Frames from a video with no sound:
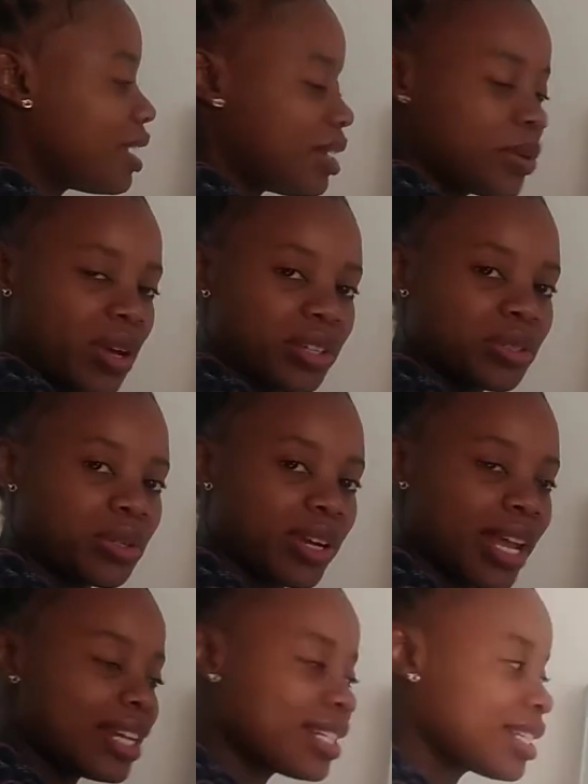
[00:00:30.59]
equals to
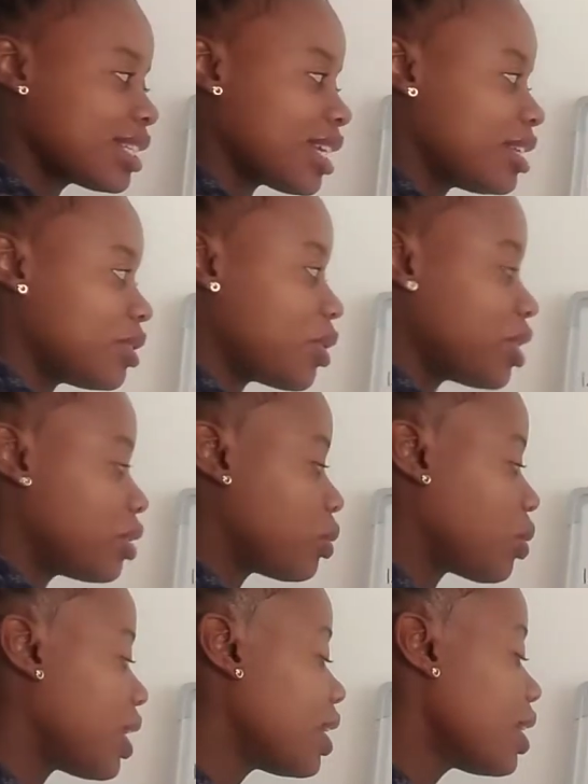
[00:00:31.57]
19, that's equation
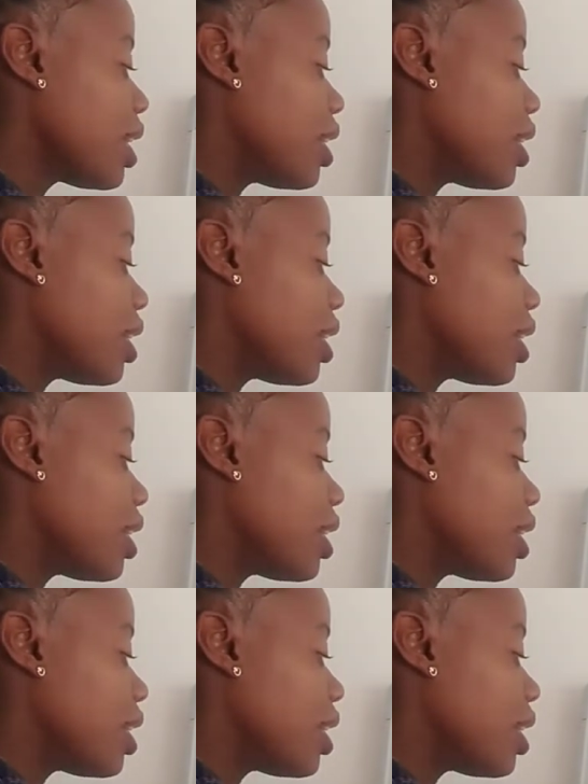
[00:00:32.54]
1.